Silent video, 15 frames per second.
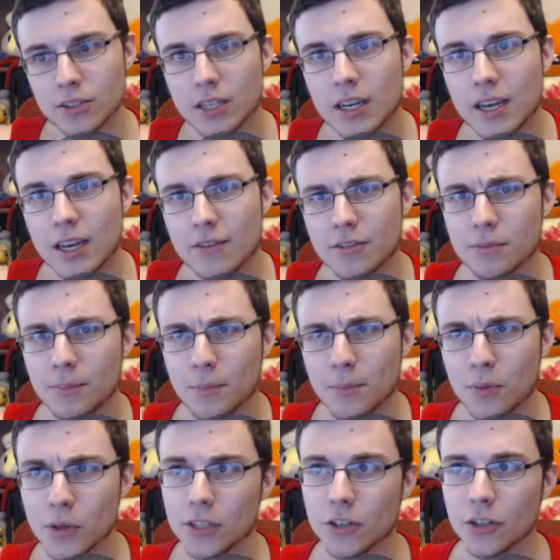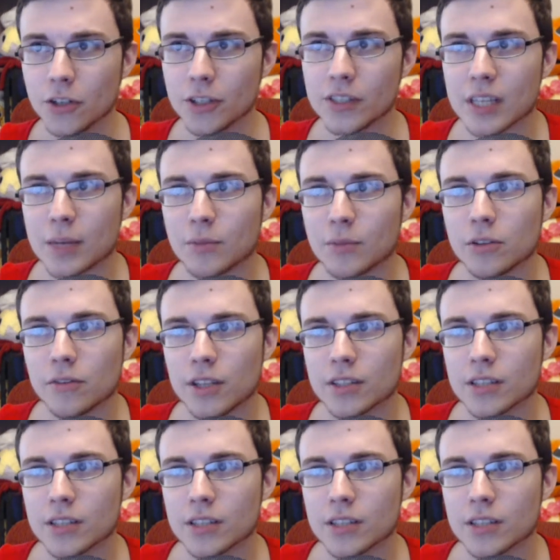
and I have a pretty good example of this.